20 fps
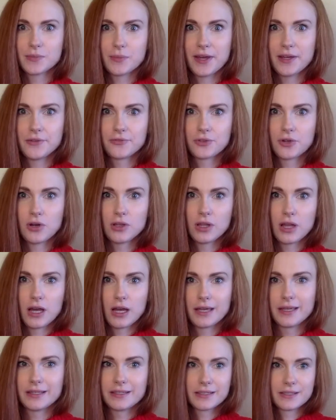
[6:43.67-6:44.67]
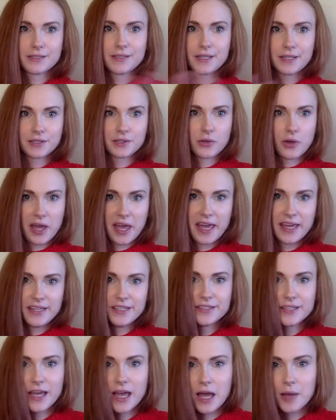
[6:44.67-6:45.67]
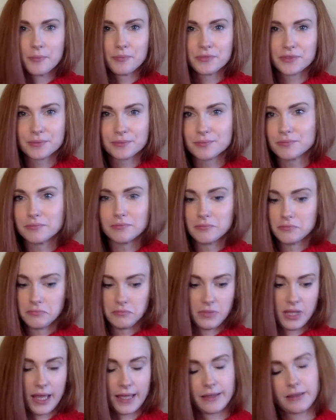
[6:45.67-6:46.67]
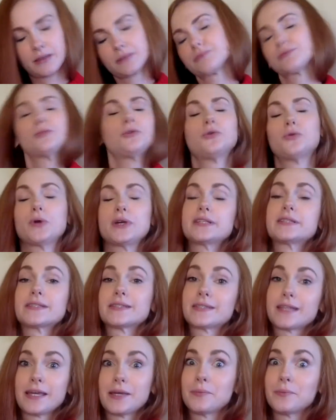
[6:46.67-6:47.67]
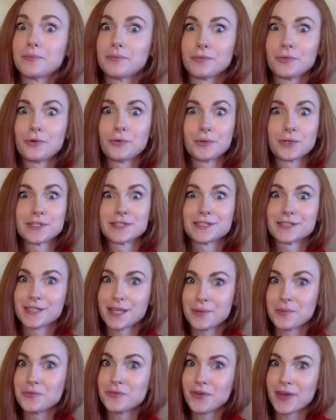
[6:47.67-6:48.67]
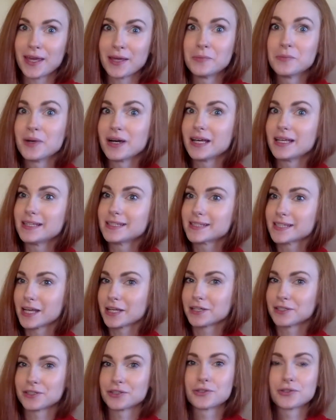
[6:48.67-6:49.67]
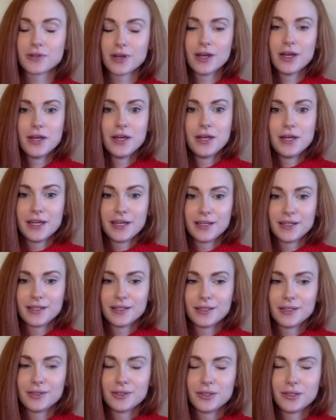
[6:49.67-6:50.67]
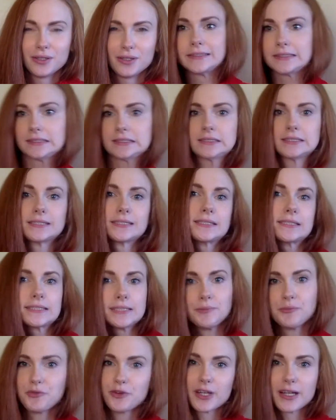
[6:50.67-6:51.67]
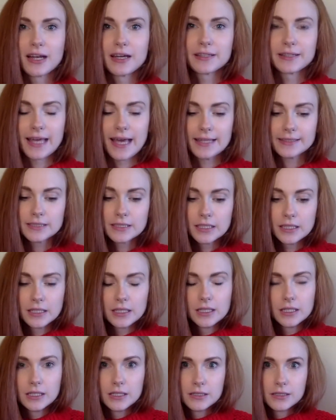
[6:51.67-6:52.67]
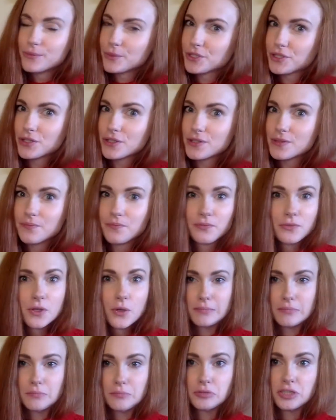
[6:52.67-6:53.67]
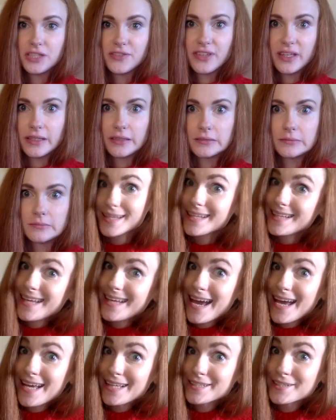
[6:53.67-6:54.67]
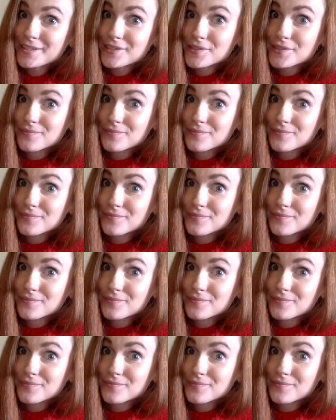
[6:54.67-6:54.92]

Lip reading: where you've got like 6 or 8 and like always the same thing, but it's like in the, something like that, which is breathing. Yes.